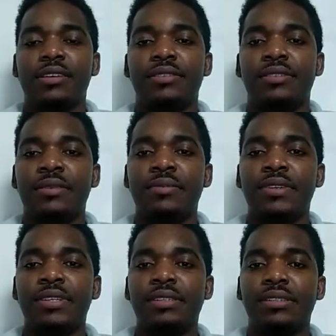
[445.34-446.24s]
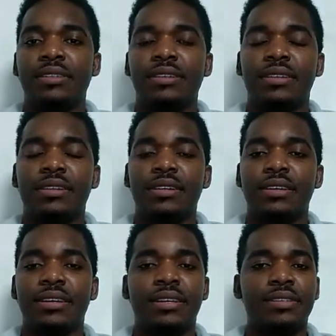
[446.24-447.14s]
Someone
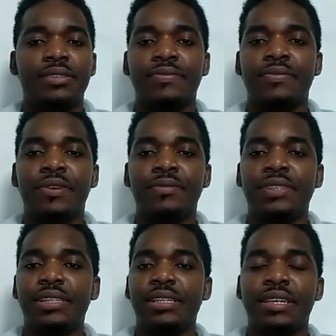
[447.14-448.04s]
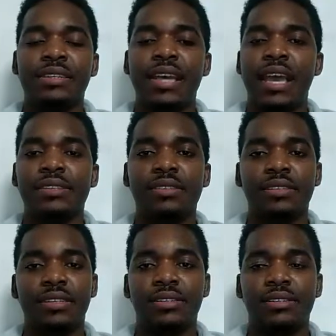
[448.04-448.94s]
is involved in an
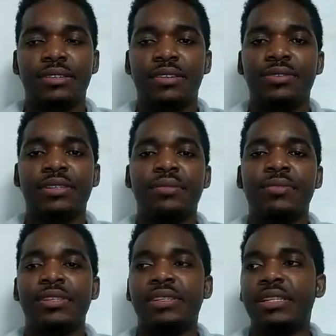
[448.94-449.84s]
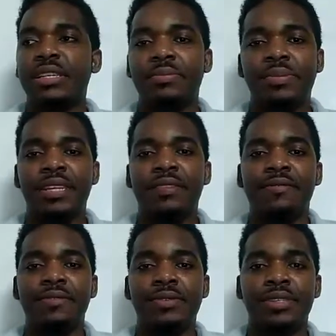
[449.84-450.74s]
accident, or someone slips
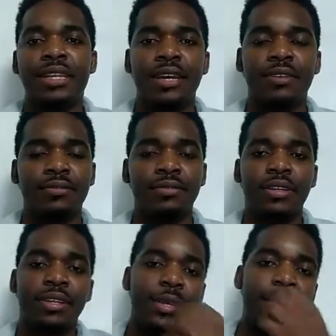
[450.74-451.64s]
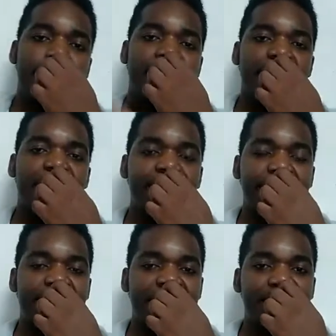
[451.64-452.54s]
and falls down and hits
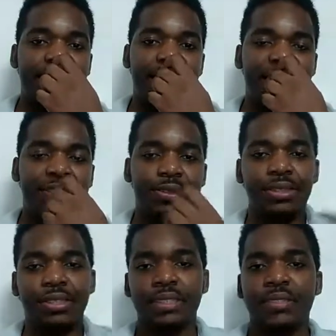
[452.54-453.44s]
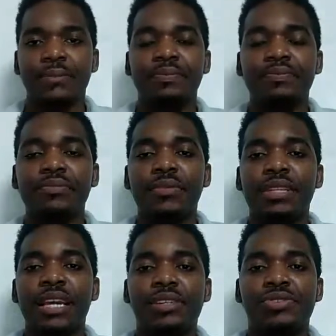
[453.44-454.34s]
their testicles.
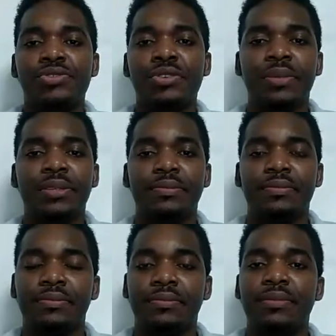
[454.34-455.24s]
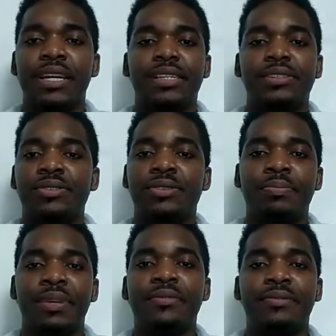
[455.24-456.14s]
That is trauma. That is so
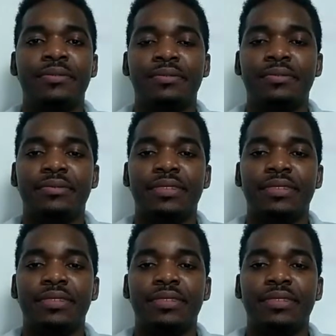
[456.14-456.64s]
painful.